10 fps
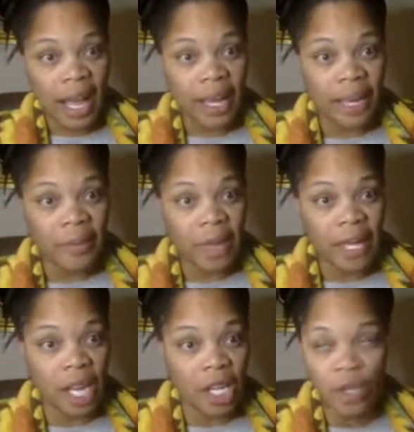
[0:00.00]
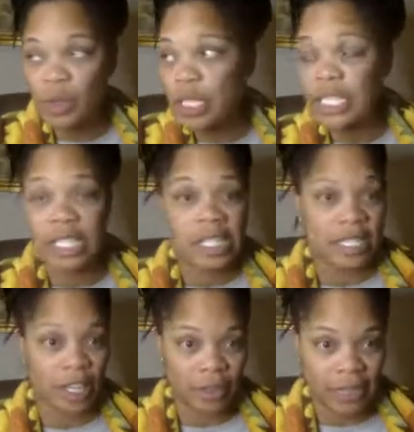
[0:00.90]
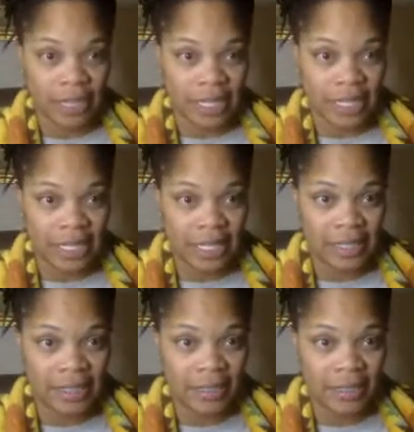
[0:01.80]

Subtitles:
And I'm like, are you seriously?